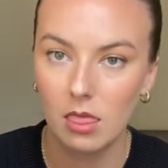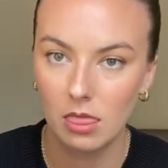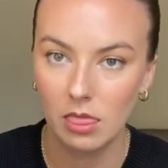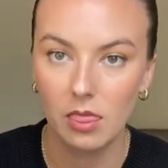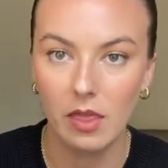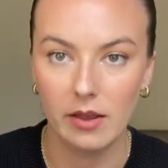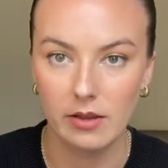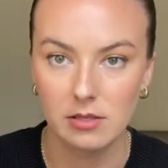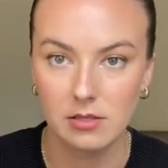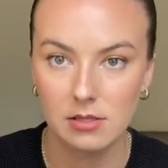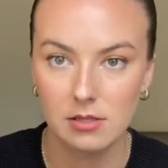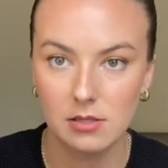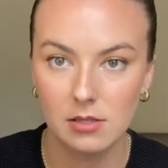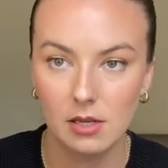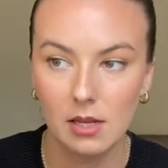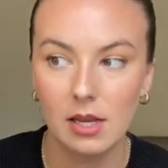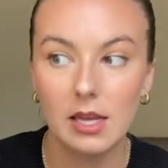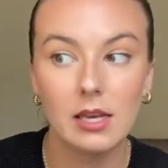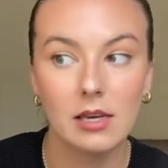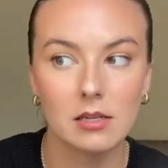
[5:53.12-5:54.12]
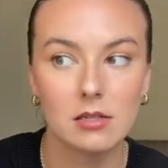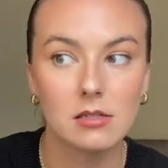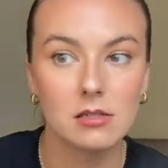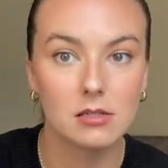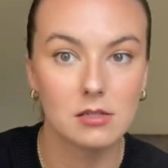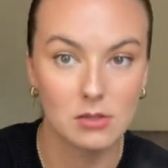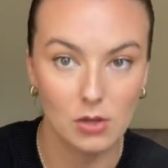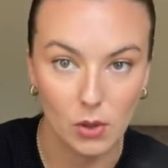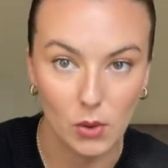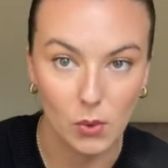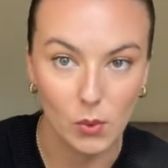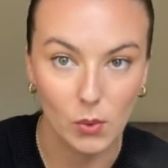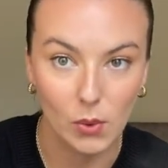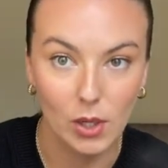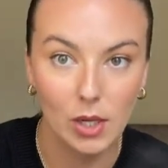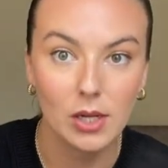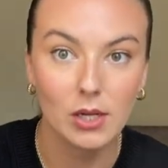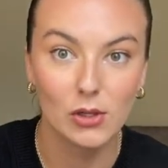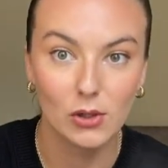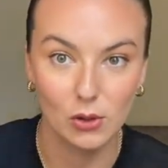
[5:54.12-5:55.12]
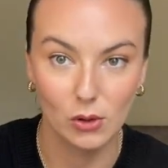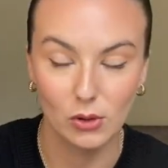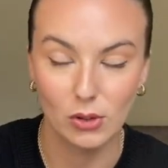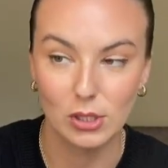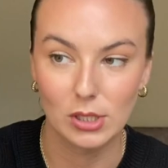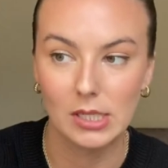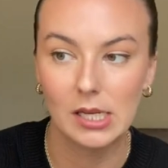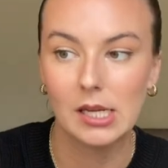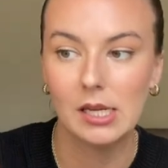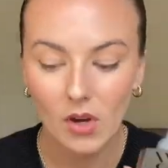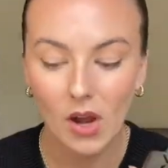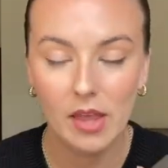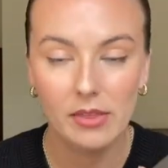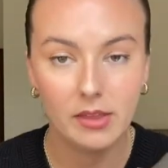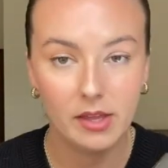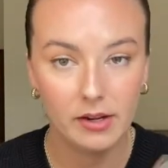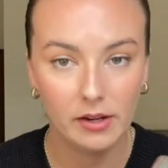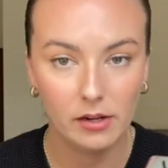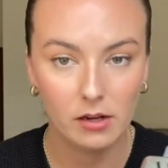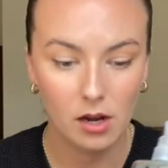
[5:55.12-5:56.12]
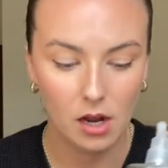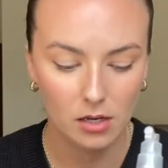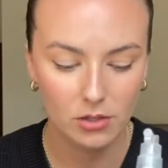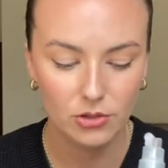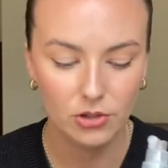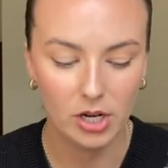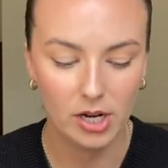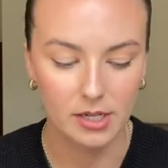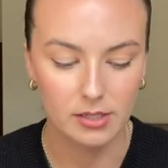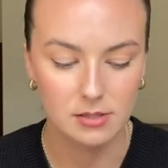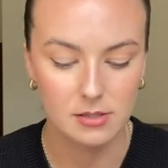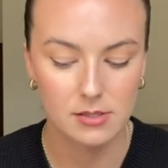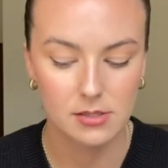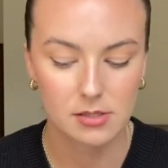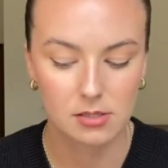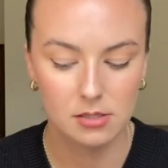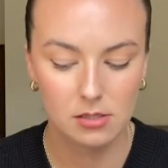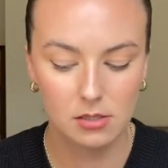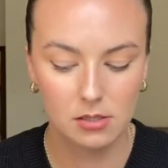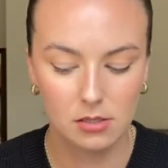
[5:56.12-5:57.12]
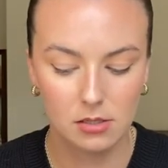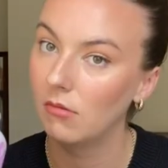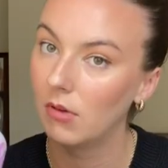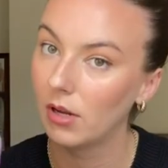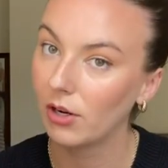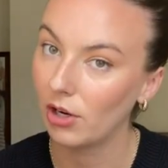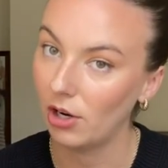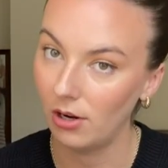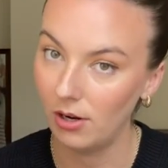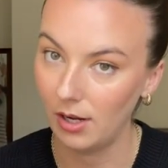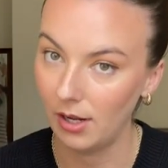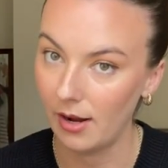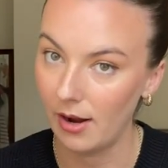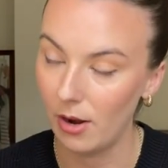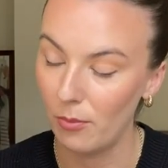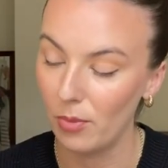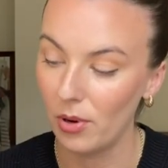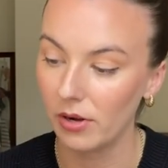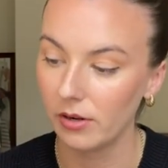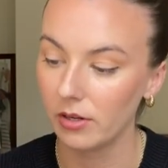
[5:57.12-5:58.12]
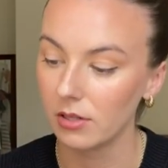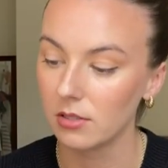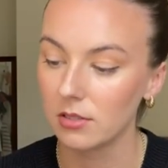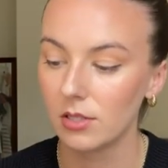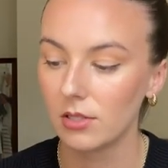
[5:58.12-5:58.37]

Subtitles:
This, it is so good. And then in contrast, a curly hair product.